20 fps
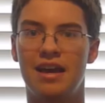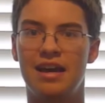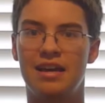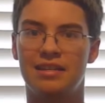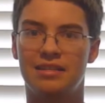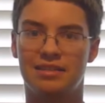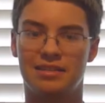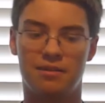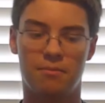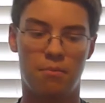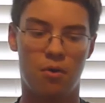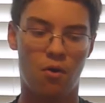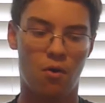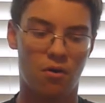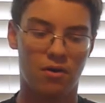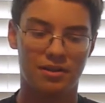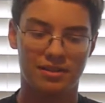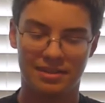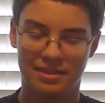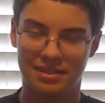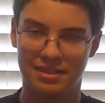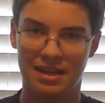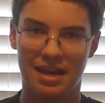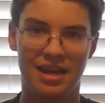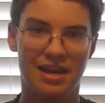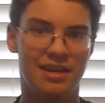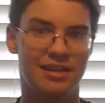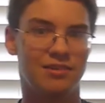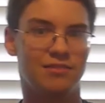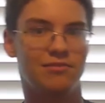supports.
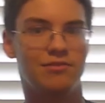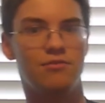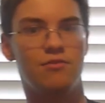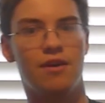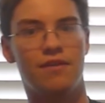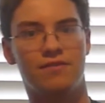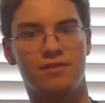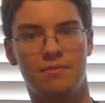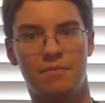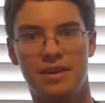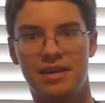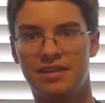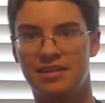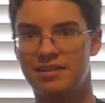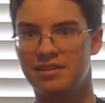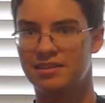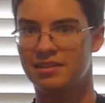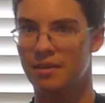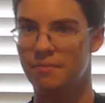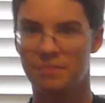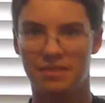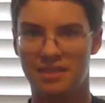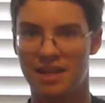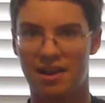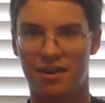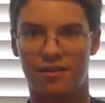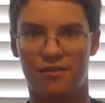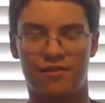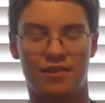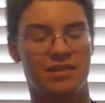You do have to make some
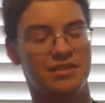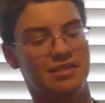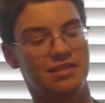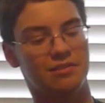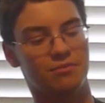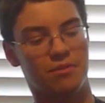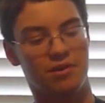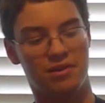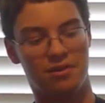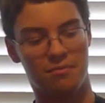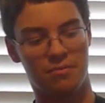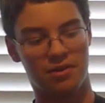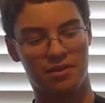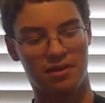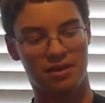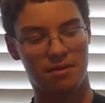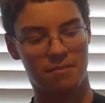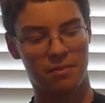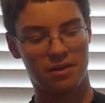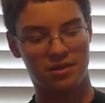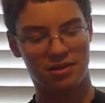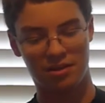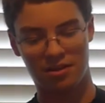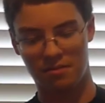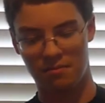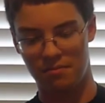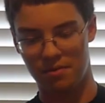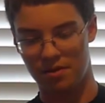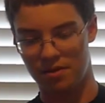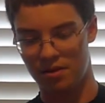sacrifices when you're building a budget
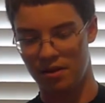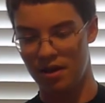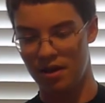computer.